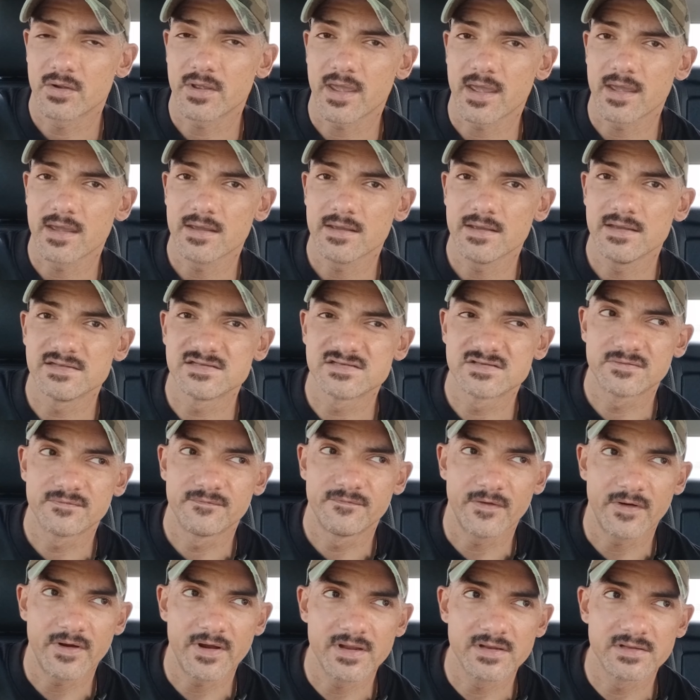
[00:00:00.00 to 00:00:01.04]
Okay.
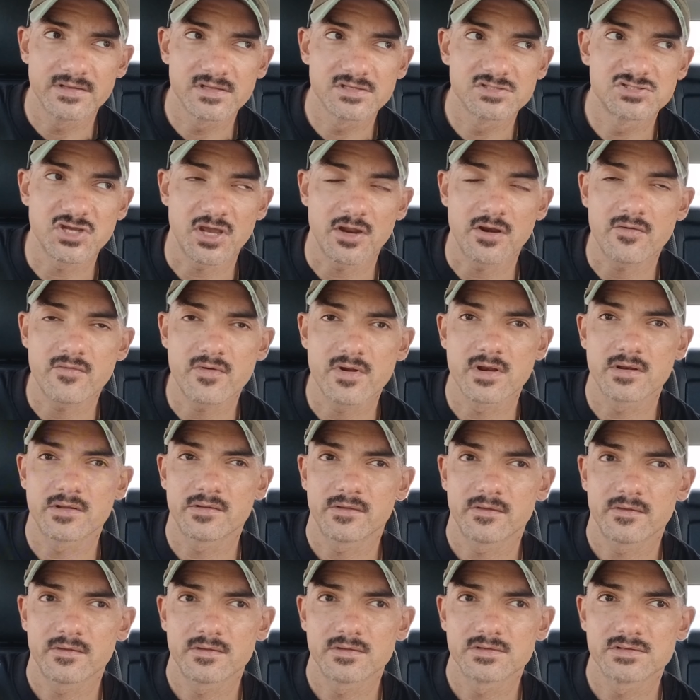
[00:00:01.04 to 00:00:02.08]
It's very
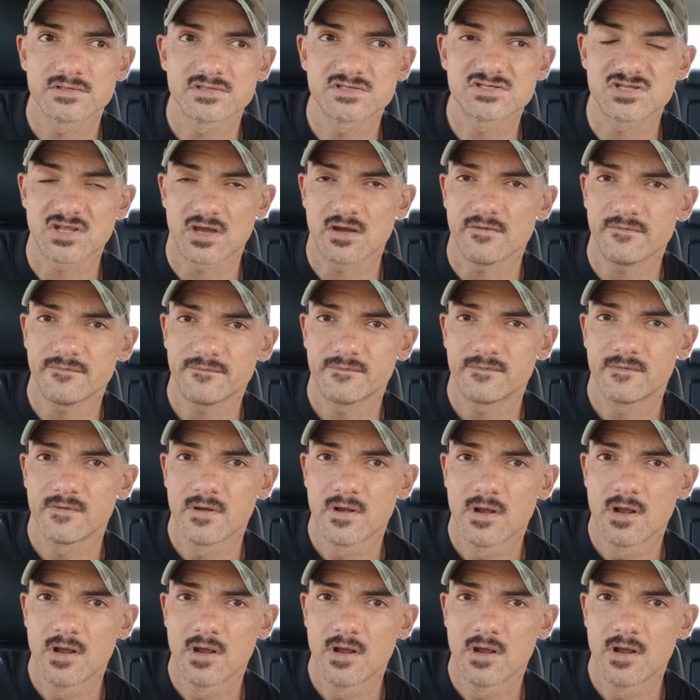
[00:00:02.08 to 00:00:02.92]
degenerate stuff,